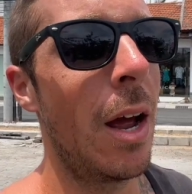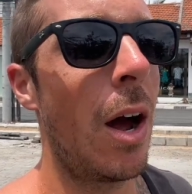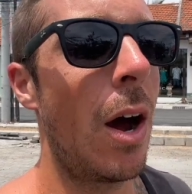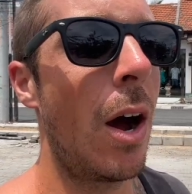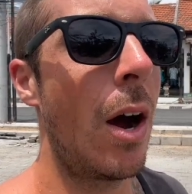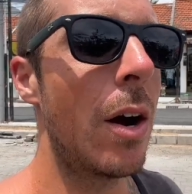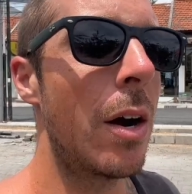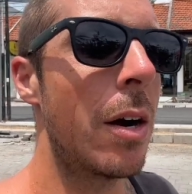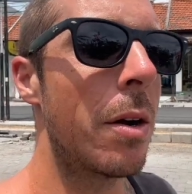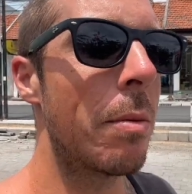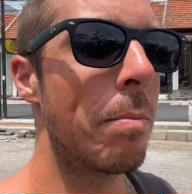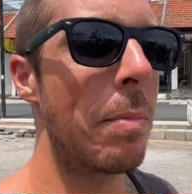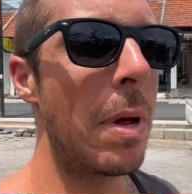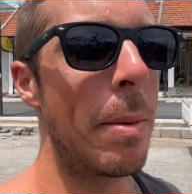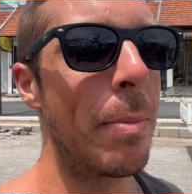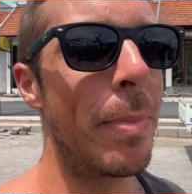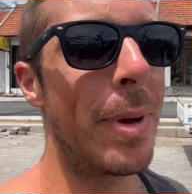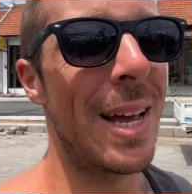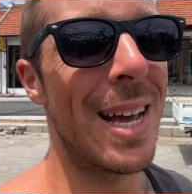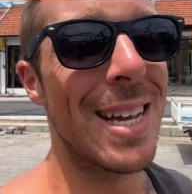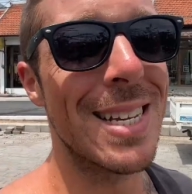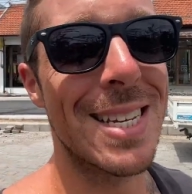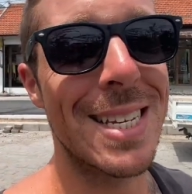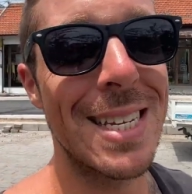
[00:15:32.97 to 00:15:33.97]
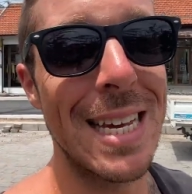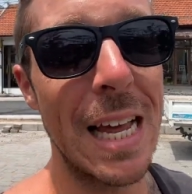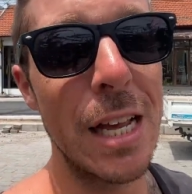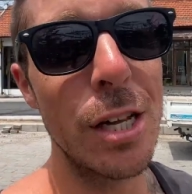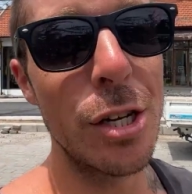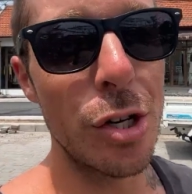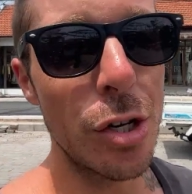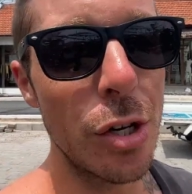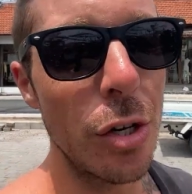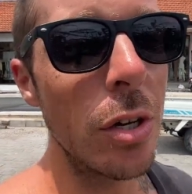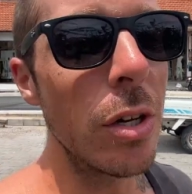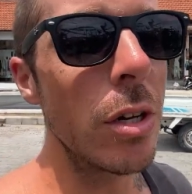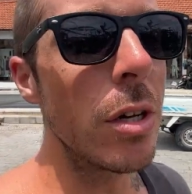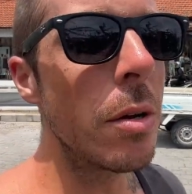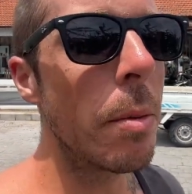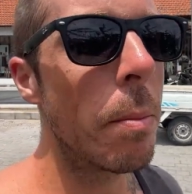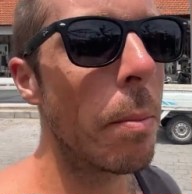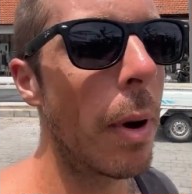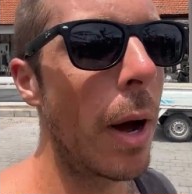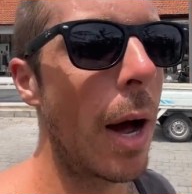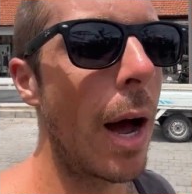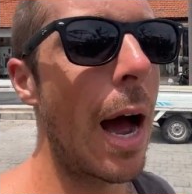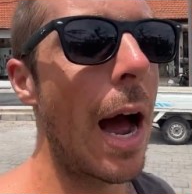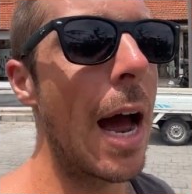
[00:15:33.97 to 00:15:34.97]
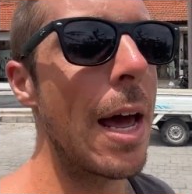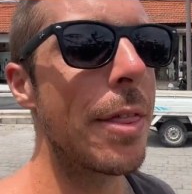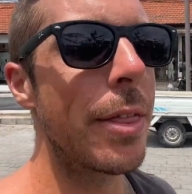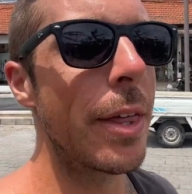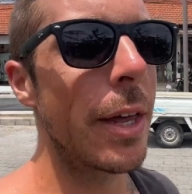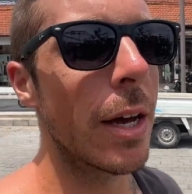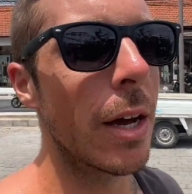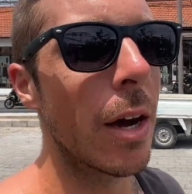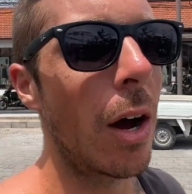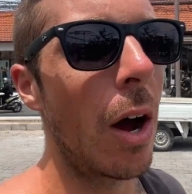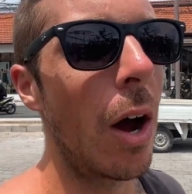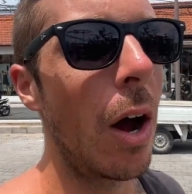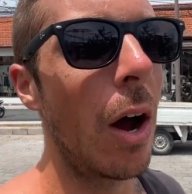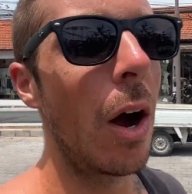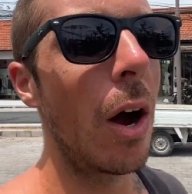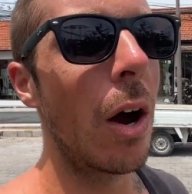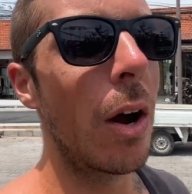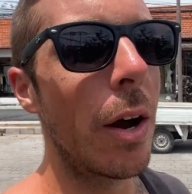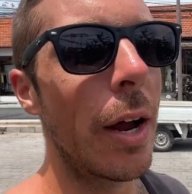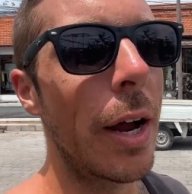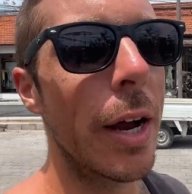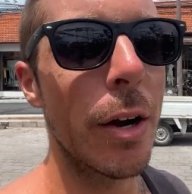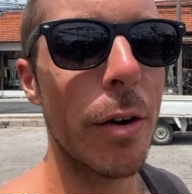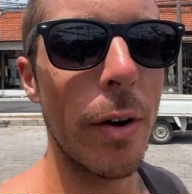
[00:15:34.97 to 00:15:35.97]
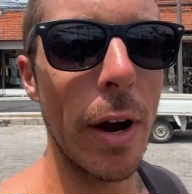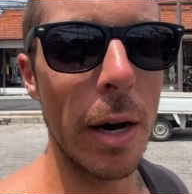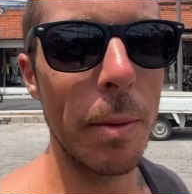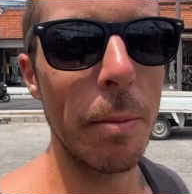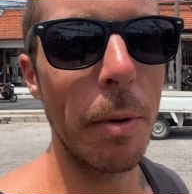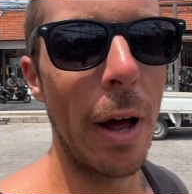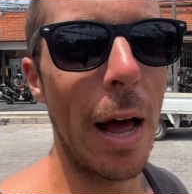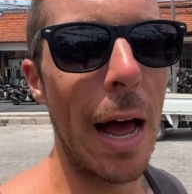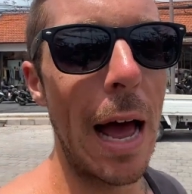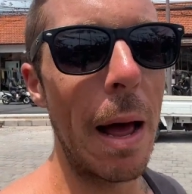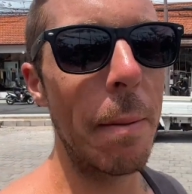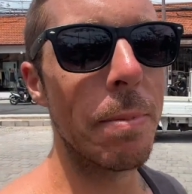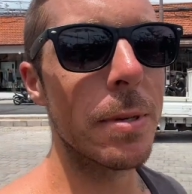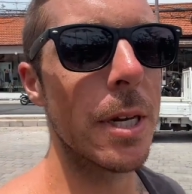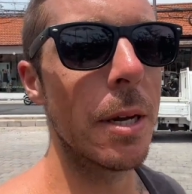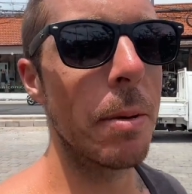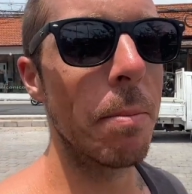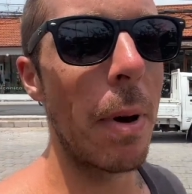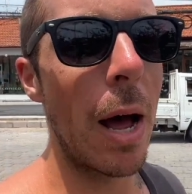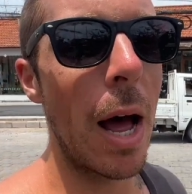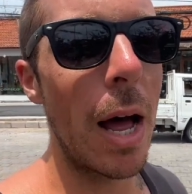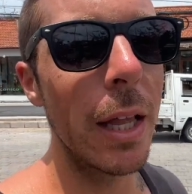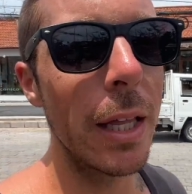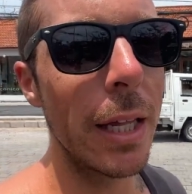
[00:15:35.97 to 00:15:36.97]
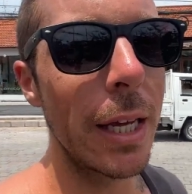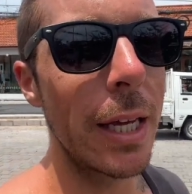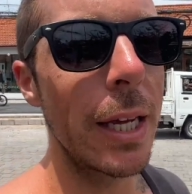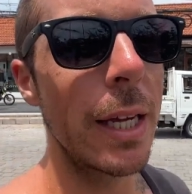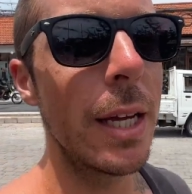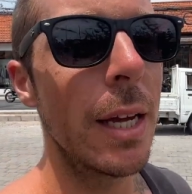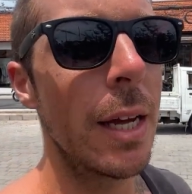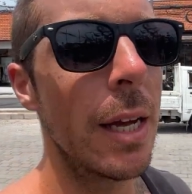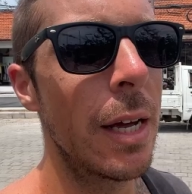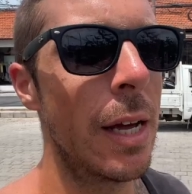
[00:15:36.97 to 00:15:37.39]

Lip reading: aren't maybe essential, but I think are incredible apps in Bali,